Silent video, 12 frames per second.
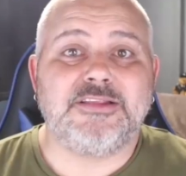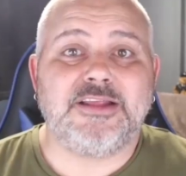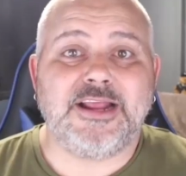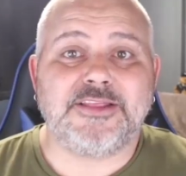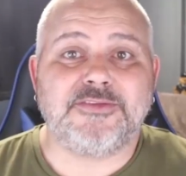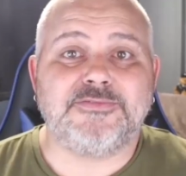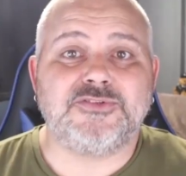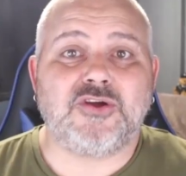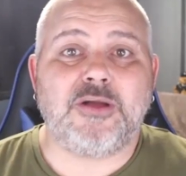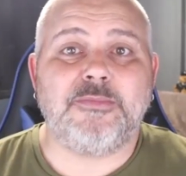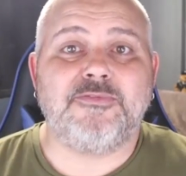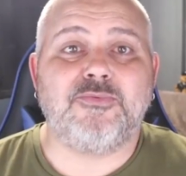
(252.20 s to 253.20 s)
the length of
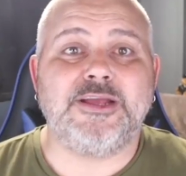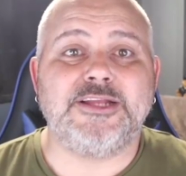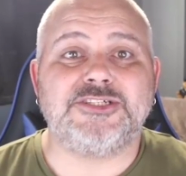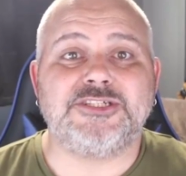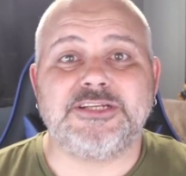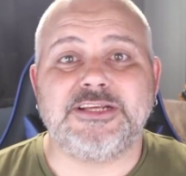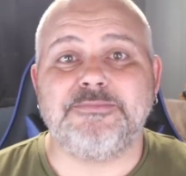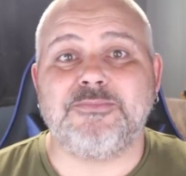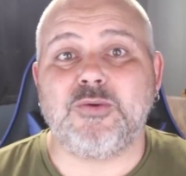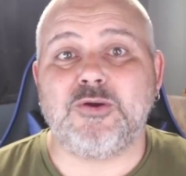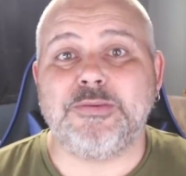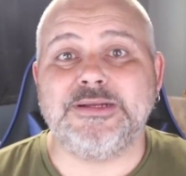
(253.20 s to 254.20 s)
time of which he
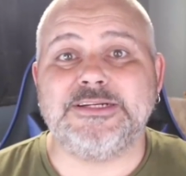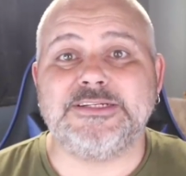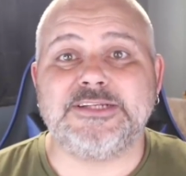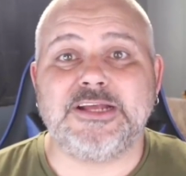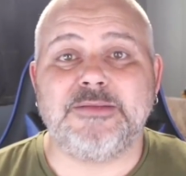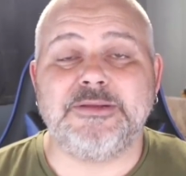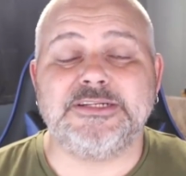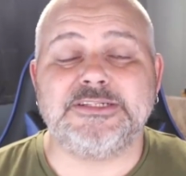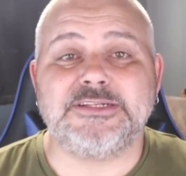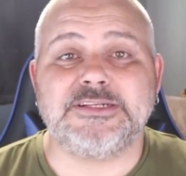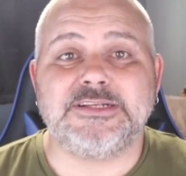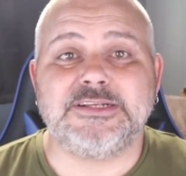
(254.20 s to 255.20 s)
will be
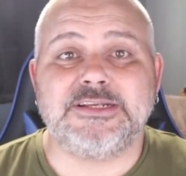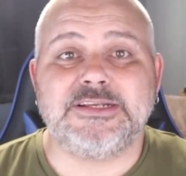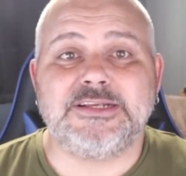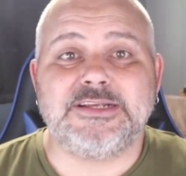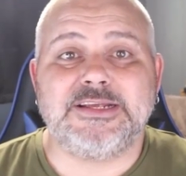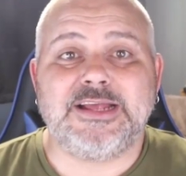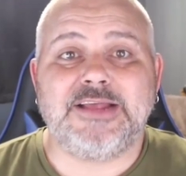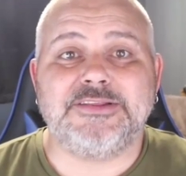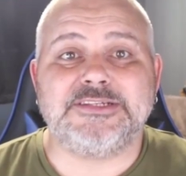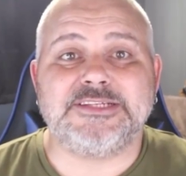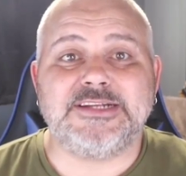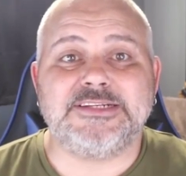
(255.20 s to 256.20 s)
determined at
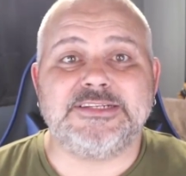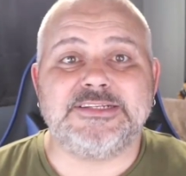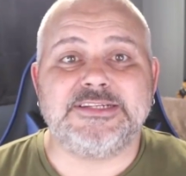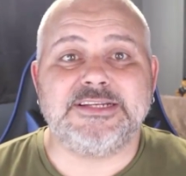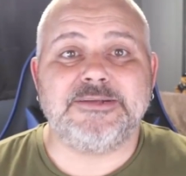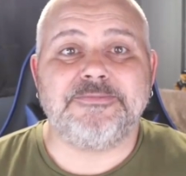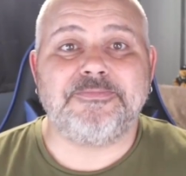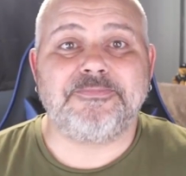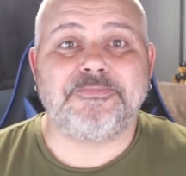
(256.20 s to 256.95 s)
the sentencing.